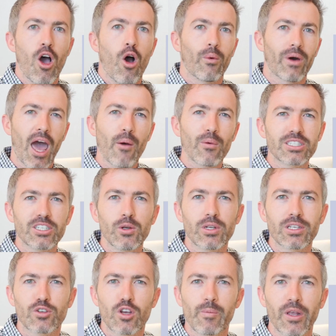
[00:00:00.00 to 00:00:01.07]
When I was a new
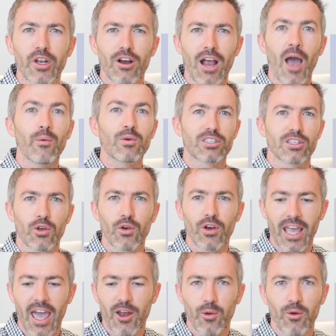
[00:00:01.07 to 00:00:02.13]
distributor, I was
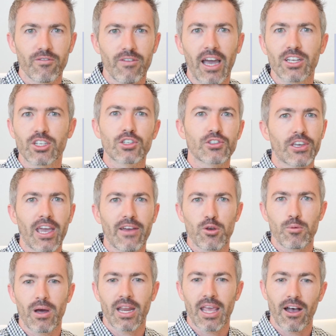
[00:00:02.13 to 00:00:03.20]
learning how to invite just like
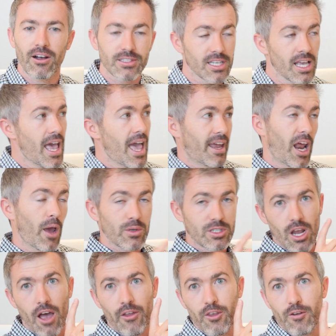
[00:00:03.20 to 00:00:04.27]
everybody else, and I was
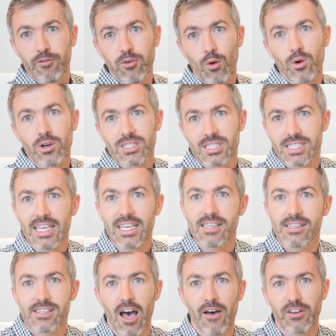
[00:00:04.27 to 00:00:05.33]
taught the 4
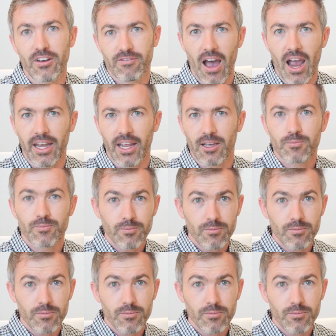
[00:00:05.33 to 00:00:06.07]
C's of inviting.